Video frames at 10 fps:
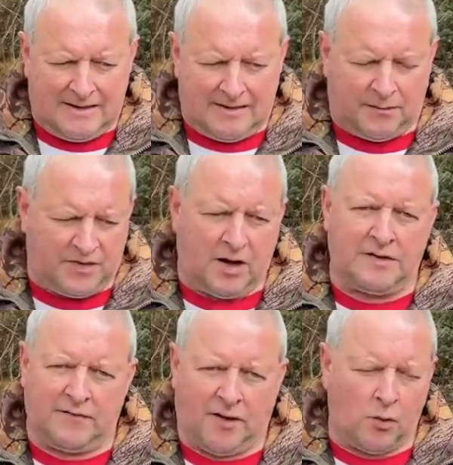Obviously, I
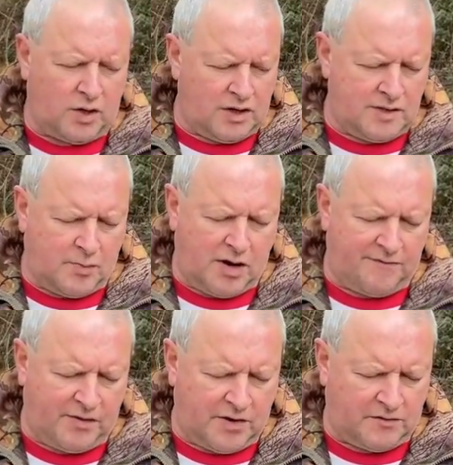had the Vulcan as my
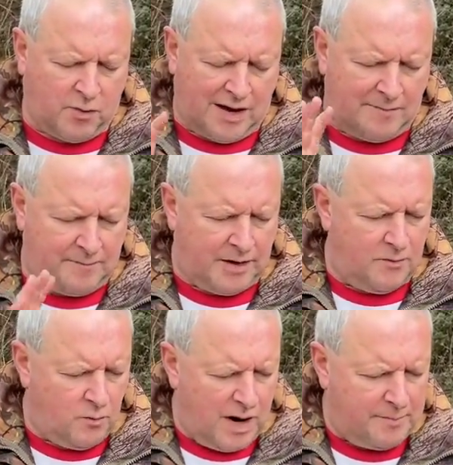first one, but
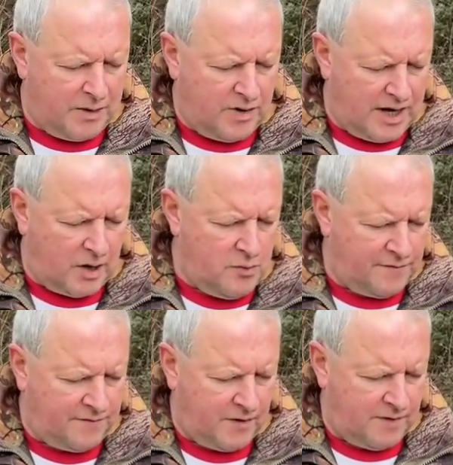Webley were known
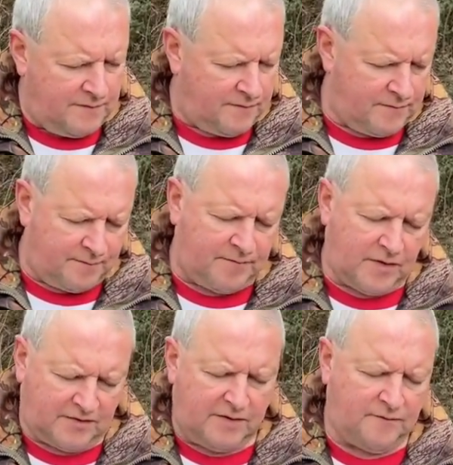for
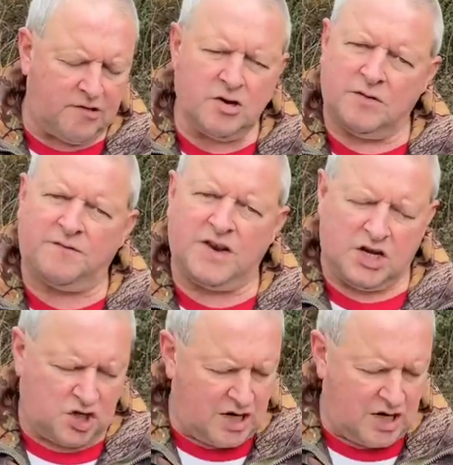firstly very good finish.